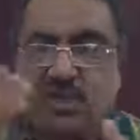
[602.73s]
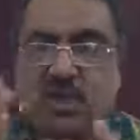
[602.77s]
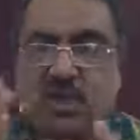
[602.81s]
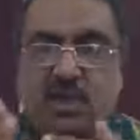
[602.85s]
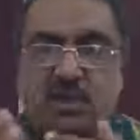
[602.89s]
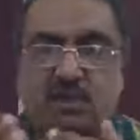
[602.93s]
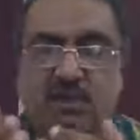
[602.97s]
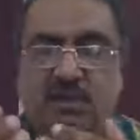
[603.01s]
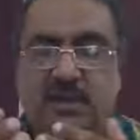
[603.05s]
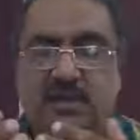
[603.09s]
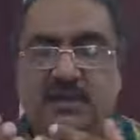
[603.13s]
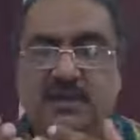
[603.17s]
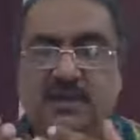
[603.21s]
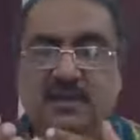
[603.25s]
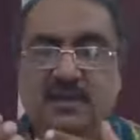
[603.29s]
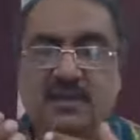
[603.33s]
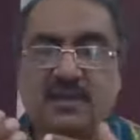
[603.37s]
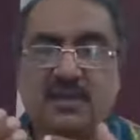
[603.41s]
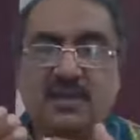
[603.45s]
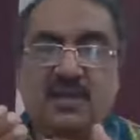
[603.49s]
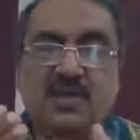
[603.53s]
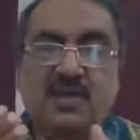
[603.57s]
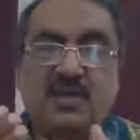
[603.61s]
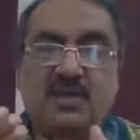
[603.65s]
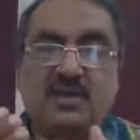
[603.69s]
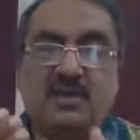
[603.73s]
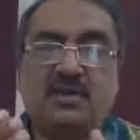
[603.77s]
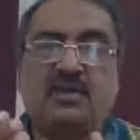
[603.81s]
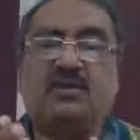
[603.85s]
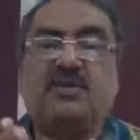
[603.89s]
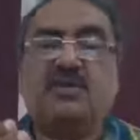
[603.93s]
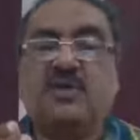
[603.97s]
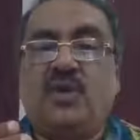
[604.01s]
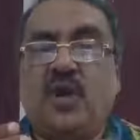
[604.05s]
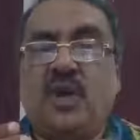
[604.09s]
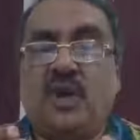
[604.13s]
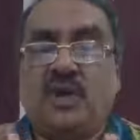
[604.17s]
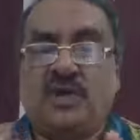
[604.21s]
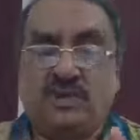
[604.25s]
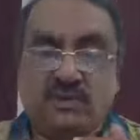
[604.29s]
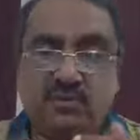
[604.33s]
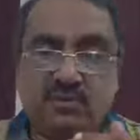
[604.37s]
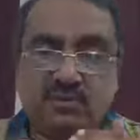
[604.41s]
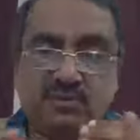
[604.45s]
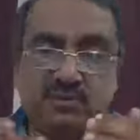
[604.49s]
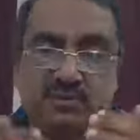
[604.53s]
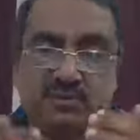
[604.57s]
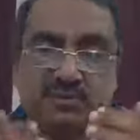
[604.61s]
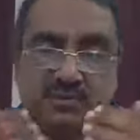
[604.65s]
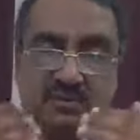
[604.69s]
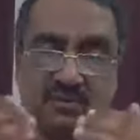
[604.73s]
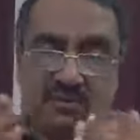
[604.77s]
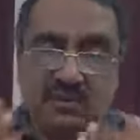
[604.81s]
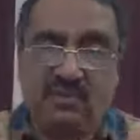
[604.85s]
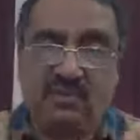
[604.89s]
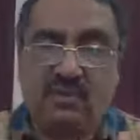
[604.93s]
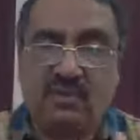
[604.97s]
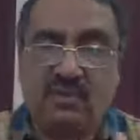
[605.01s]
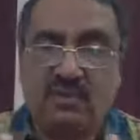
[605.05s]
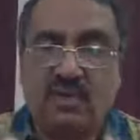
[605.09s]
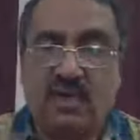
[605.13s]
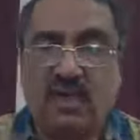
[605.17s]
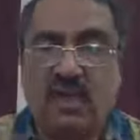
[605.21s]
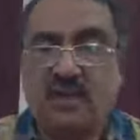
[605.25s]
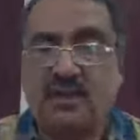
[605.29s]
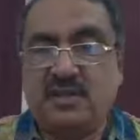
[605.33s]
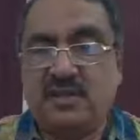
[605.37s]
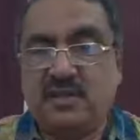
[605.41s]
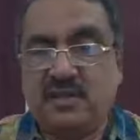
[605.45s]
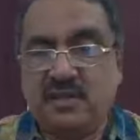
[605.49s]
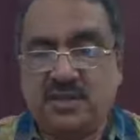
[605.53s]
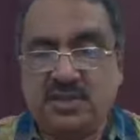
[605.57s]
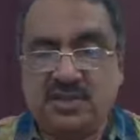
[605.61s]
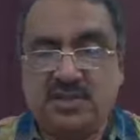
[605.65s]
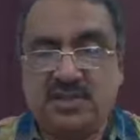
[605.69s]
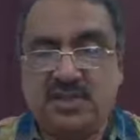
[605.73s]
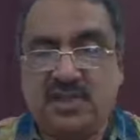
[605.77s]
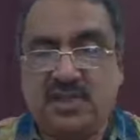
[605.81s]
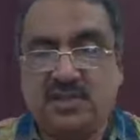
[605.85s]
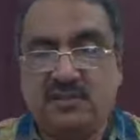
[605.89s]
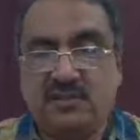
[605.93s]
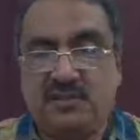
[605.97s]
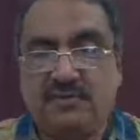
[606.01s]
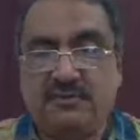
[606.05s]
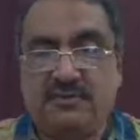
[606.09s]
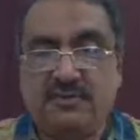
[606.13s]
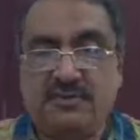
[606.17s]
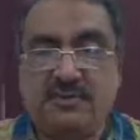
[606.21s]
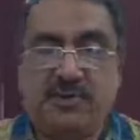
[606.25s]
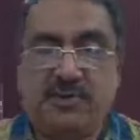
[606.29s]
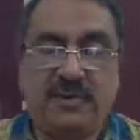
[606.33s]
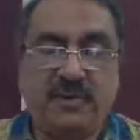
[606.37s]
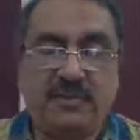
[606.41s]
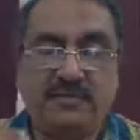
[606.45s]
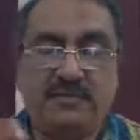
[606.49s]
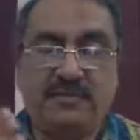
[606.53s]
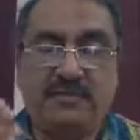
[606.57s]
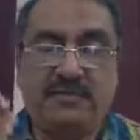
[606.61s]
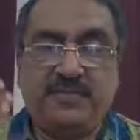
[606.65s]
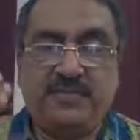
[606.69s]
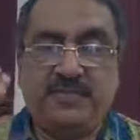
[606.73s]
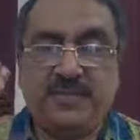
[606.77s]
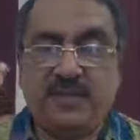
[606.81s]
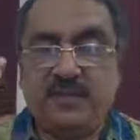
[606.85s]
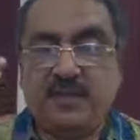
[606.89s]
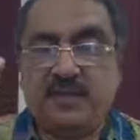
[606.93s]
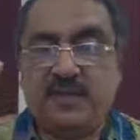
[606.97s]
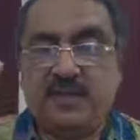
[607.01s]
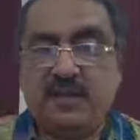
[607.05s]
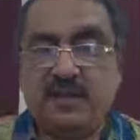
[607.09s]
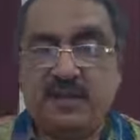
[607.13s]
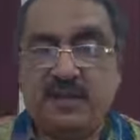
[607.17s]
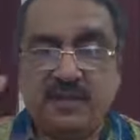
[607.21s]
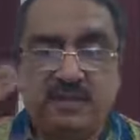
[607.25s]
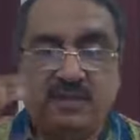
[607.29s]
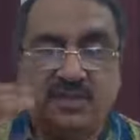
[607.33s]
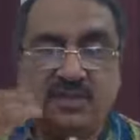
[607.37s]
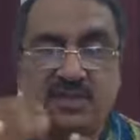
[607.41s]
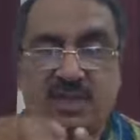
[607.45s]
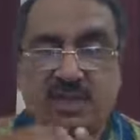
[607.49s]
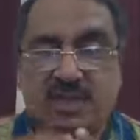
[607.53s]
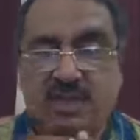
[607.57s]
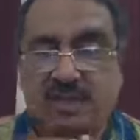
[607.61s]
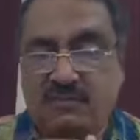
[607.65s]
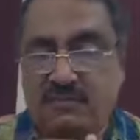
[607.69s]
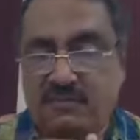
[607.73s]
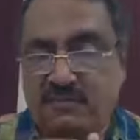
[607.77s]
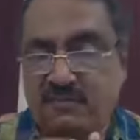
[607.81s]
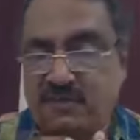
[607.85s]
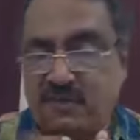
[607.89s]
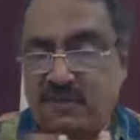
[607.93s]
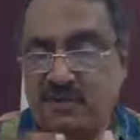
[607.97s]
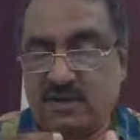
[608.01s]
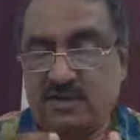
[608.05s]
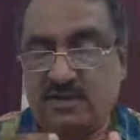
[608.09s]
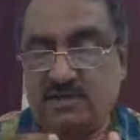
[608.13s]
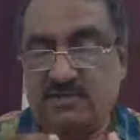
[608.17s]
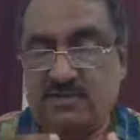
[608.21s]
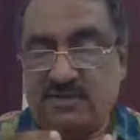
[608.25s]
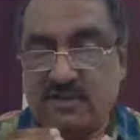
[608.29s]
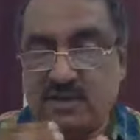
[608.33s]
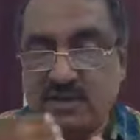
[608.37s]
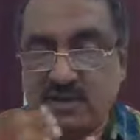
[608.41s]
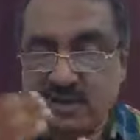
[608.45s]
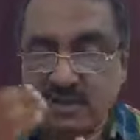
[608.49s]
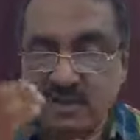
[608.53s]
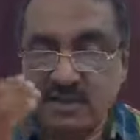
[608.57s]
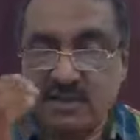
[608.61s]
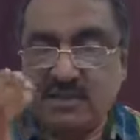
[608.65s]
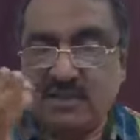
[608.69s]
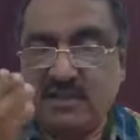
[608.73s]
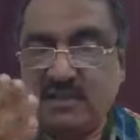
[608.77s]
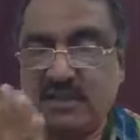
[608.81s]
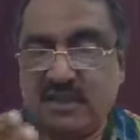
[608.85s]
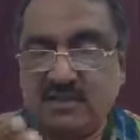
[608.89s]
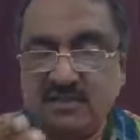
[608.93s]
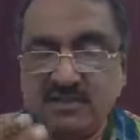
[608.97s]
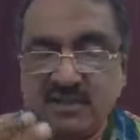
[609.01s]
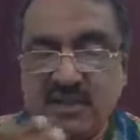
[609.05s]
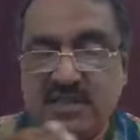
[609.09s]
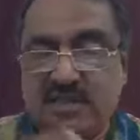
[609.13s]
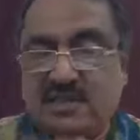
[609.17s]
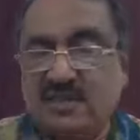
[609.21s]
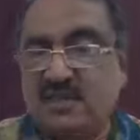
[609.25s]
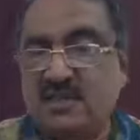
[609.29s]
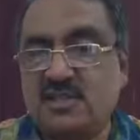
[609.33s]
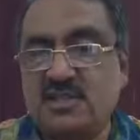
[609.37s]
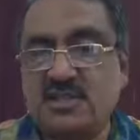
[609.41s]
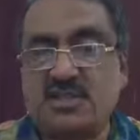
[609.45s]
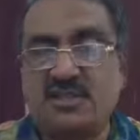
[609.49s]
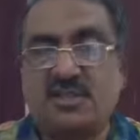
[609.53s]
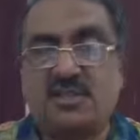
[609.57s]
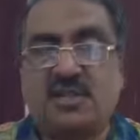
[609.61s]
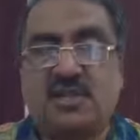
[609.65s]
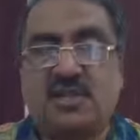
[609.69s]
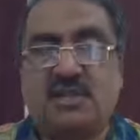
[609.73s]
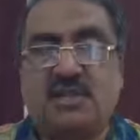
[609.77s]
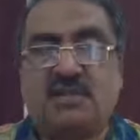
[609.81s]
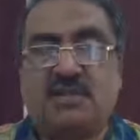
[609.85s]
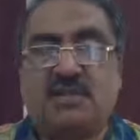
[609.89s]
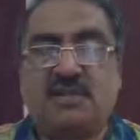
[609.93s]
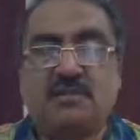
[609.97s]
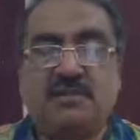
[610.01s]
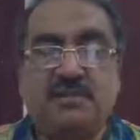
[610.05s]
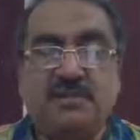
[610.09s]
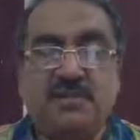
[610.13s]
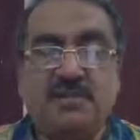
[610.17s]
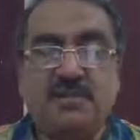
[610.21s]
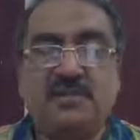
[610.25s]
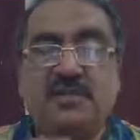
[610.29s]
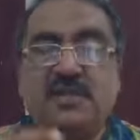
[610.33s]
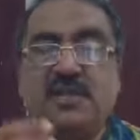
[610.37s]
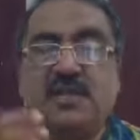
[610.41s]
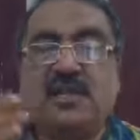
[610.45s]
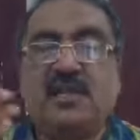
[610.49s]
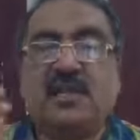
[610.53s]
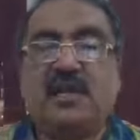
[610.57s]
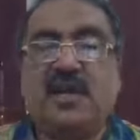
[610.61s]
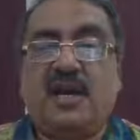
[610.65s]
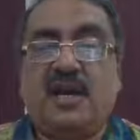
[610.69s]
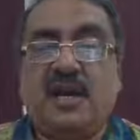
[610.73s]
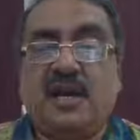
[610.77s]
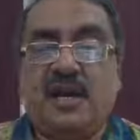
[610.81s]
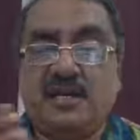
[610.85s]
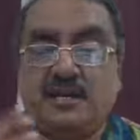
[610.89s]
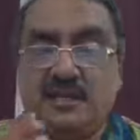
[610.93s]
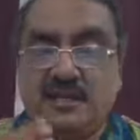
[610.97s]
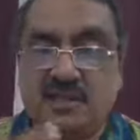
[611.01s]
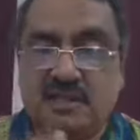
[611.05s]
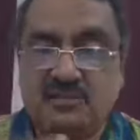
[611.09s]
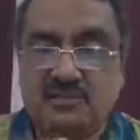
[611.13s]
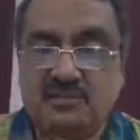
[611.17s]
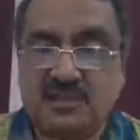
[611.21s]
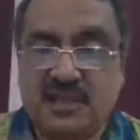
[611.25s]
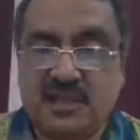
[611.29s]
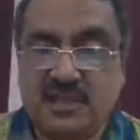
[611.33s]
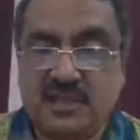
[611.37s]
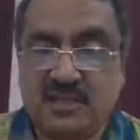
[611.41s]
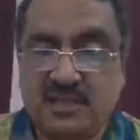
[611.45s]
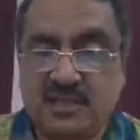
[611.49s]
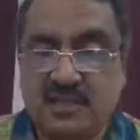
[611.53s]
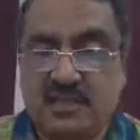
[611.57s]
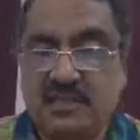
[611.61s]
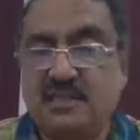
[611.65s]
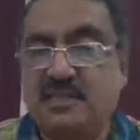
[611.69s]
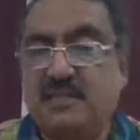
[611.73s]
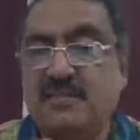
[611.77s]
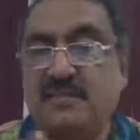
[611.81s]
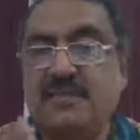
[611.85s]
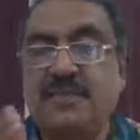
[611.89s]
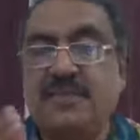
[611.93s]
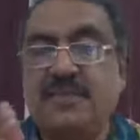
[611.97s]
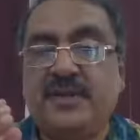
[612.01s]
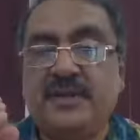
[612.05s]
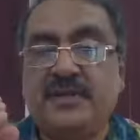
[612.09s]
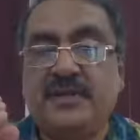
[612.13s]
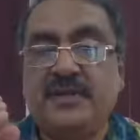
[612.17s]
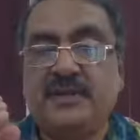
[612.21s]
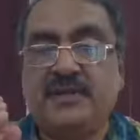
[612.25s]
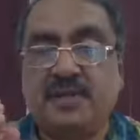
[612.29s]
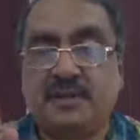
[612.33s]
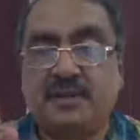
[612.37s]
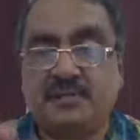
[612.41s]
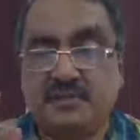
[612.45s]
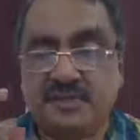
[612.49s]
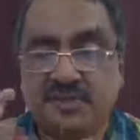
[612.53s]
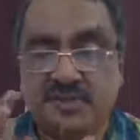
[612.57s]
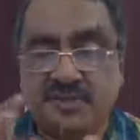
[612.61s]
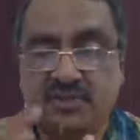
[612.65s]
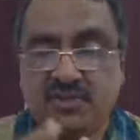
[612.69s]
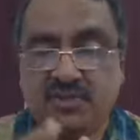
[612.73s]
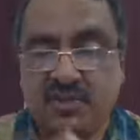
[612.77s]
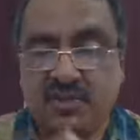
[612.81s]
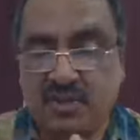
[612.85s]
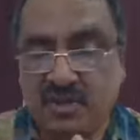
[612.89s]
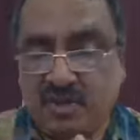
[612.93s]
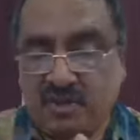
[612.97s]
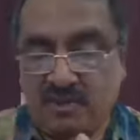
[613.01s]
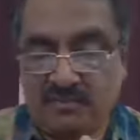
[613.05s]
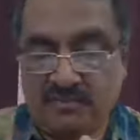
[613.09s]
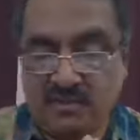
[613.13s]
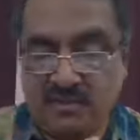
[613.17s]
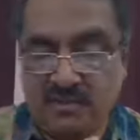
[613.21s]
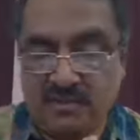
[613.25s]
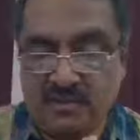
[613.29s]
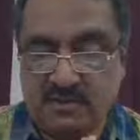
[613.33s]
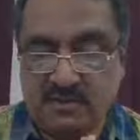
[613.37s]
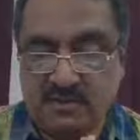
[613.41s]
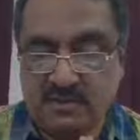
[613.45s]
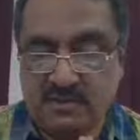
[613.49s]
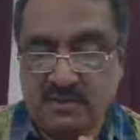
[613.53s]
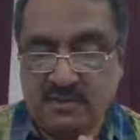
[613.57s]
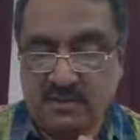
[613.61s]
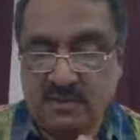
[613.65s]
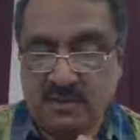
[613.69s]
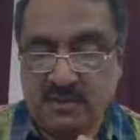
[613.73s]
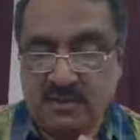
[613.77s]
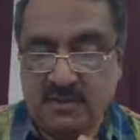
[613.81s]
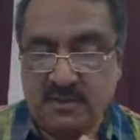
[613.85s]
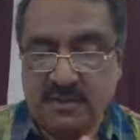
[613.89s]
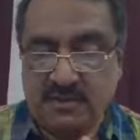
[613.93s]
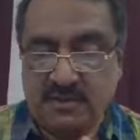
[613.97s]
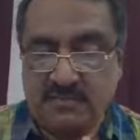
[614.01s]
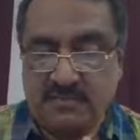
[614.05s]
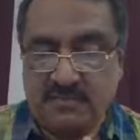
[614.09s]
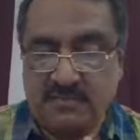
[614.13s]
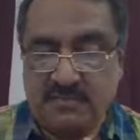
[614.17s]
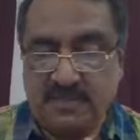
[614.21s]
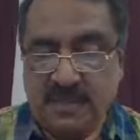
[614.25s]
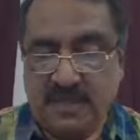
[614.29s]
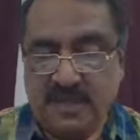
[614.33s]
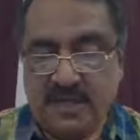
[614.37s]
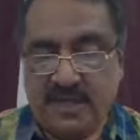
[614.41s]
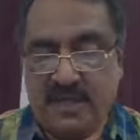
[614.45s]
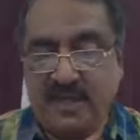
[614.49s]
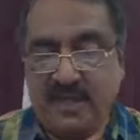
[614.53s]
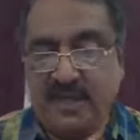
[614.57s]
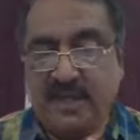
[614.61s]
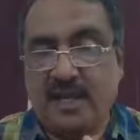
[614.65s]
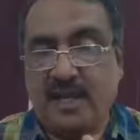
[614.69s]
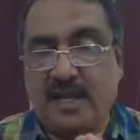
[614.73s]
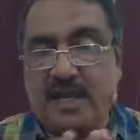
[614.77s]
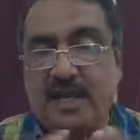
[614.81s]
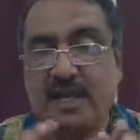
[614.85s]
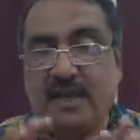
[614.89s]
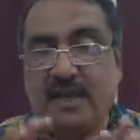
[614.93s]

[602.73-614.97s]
documents you have to go and register before registrar of, in some cases registrar of companies, and some cases sub registrar office. Then